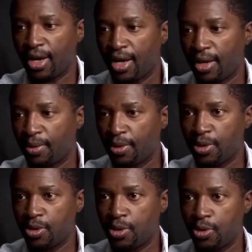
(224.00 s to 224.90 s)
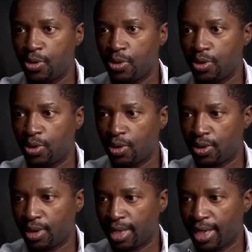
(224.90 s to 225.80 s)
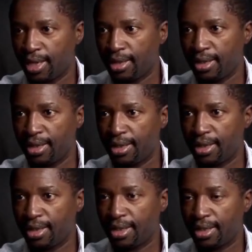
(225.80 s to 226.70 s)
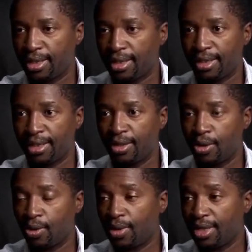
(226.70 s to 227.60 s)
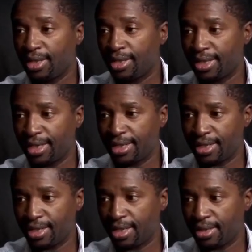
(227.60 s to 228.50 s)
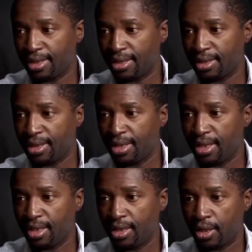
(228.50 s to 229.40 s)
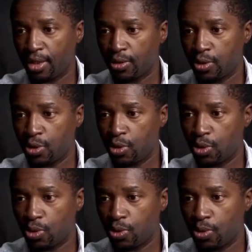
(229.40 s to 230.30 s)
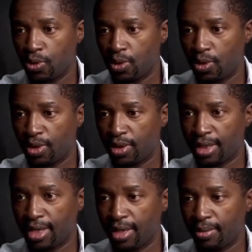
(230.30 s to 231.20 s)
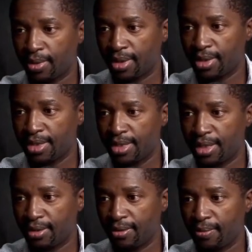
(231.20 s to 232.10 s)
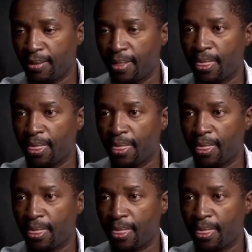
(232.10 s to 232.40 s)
Now I'm going to drag that lower third that I created onto the camera scene.